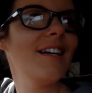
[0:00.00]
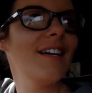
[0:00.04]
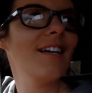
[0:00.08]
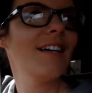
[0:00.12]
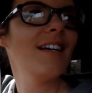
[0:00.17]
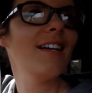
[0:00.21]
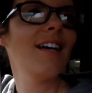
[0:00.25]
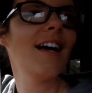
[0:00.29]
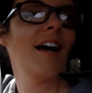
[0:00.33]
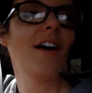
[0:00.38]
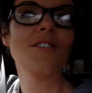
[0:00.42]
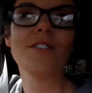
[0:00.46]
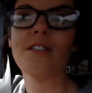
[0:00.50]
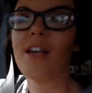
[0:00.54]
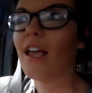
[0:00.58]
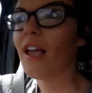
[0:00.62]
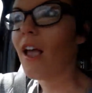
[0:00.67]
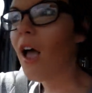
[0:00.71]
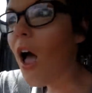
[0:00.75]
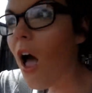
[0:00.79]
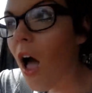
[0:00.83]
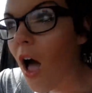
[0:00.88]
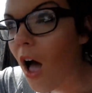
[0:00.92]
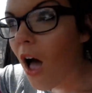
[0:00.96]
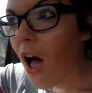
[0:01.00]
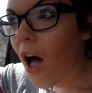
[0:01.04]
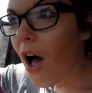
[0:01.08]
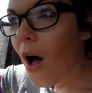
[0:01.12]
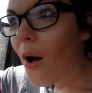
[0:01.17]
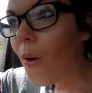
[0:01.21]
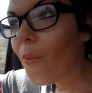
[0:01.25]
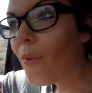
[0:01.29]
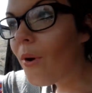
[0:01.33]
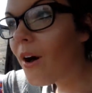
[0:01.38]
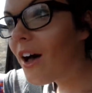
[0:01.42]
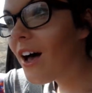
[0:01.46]
Yeah. I was like,
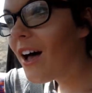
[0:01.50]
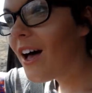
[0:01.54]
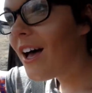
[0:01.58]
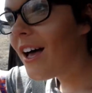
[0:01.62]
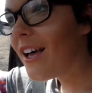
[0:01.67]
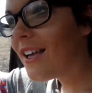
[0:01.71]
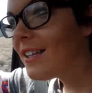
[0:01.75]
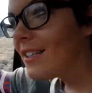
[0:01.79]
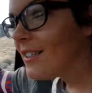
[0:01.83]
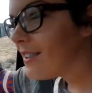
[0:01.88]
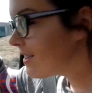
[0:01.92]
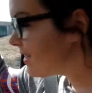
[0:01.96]
what?